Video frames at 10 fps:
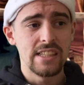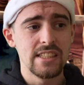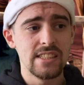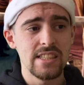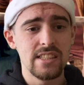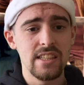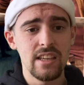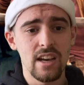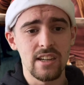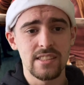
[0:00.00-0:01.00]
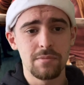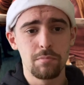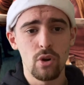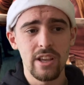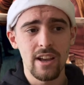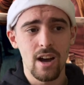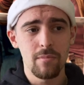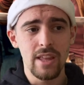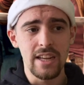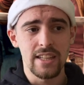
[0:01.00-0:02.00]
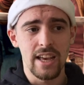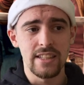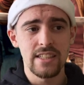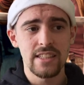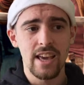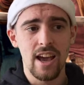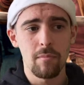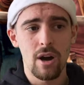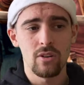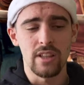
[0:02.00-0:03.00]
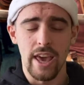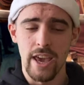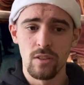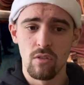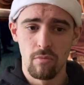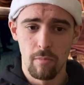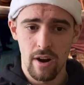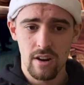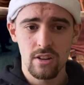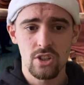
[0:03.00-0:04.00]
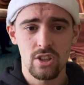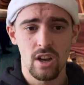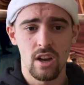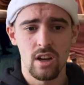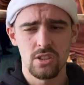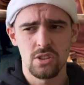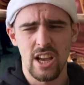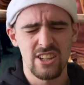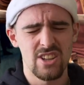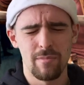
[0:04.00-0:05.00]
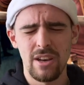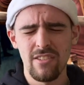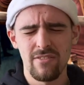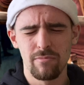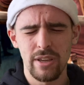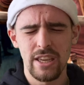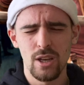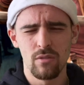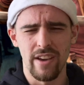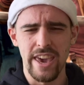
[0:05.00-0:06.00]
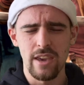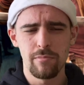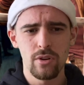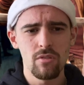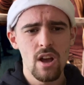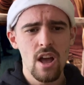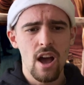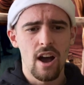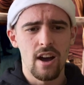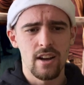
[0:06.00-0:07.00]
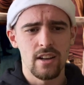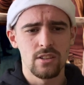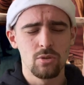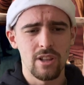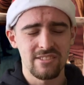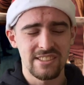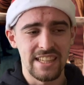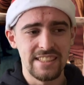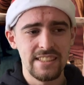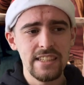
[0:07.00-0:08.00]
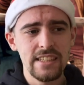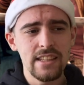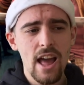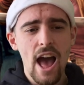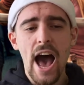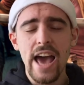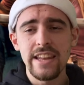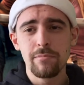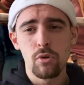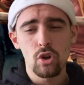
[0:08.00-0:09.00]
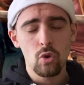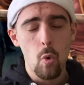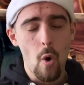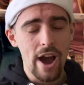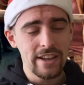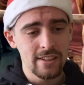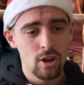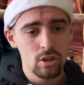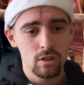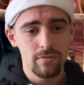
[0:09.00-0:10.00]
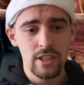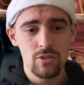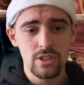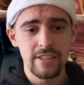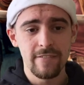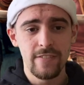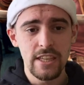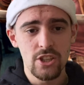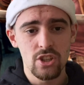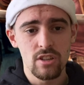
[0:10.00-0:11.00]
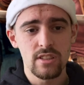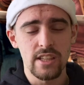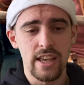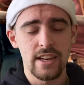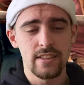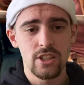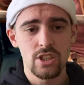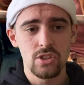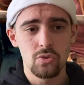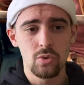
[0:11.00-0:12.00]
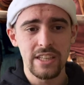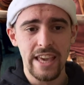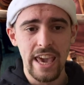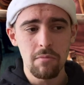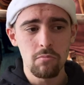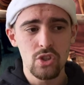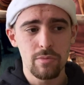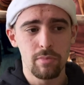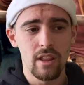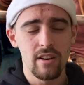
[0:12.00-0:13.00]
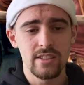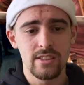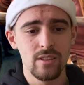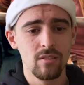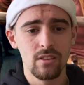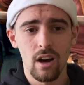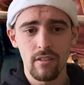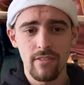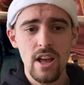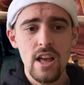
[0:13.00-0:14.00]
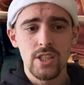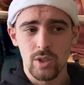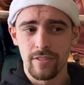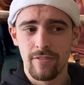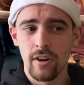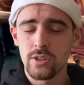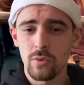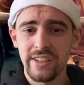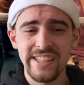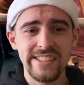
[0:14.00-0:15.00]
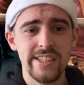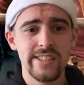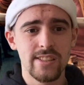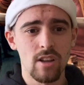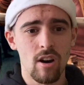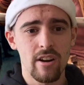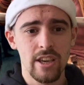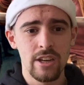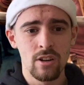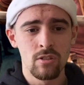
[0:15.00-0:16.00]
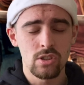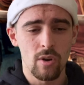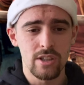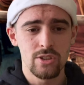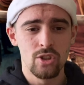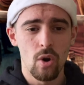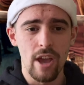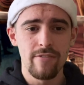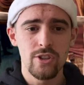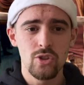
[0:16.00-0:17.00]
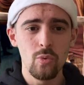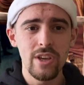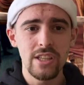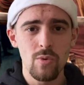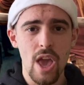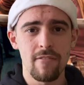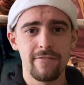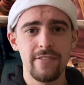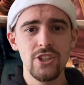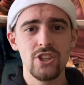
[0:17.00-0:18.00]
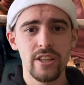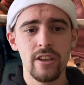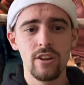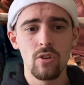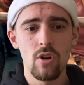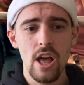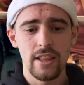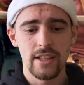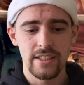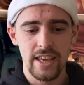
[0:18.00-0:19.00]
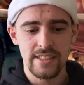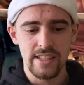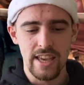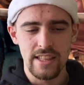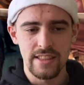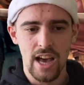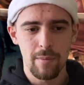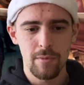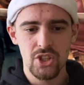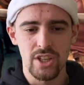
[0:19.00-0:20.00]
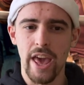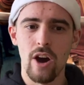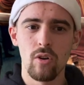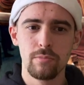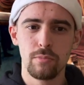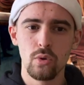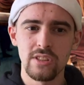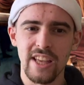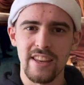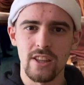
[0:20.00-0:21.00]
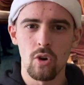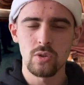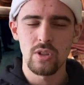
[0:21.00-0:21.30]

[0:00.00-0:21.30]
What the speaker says: This is the spring update. It did come out end of March, so actually I believe beginning of April 2019, and it brought quite a lot of interesting features and additions to the game which players still love. So the first one is the star hero. So as you know, every 2 weeks we have a featured hero that gets a damage and health boost, and it also